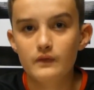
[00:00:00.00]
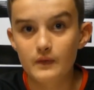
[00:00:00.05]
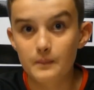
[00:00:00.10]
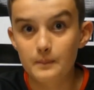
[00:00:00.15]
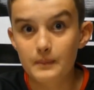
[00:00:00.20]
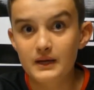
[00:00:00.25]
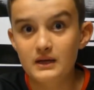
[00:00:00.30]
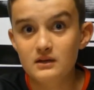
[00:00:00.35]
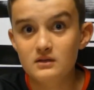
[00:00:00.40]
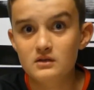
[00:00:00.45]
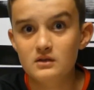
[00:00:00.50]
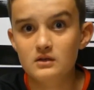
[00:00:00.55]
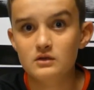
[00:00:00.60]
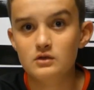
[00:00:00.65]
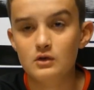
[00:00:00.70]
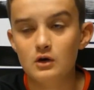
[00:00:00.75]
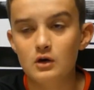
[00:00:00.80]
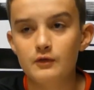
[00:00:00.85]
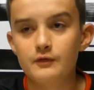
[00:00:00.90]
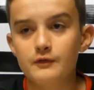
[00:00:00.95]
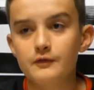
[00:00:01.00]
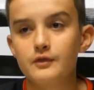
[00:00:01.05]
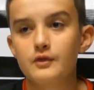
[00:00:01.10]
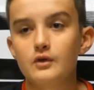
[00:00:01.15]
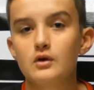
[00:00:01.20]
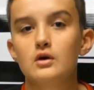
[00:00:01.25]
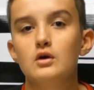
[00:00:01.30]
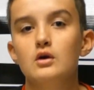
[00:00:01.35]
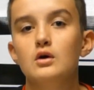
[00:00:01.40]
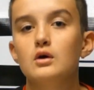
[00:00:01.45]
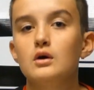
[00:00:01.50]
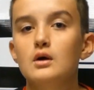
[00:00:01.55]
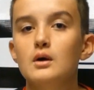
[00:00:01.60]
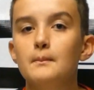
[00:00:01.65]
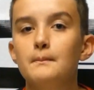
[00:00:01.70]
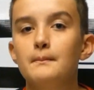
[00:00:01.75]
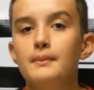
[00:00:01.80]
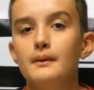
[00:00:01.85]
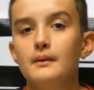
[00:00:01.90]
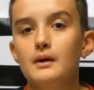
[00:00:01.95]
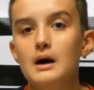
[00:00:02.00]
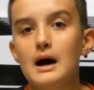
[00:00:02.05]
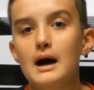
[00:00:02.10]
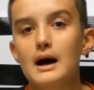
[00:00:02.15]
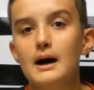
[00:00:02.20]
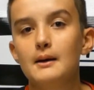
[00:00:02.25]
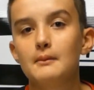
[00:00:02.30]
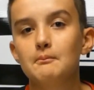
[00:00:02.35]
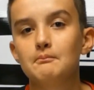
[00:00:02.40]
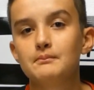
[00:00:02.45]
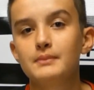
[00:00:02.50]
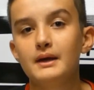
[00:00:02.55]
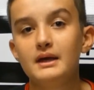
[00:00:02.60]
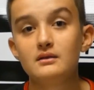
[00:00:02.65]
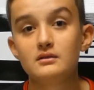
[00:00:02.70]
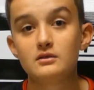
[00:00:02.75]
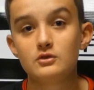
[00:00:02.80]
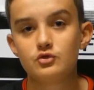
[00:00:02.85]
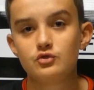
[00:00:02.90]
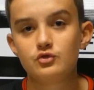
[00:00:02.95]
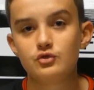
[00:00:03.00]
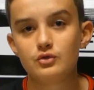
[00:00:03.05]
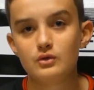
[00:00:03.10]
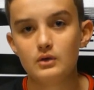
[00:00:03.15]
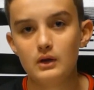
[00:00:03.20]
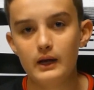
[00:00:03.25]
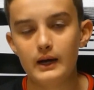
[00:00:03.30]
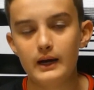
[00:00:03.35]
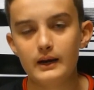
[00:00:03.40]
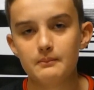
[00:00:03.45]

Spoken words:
the pieces of the pieces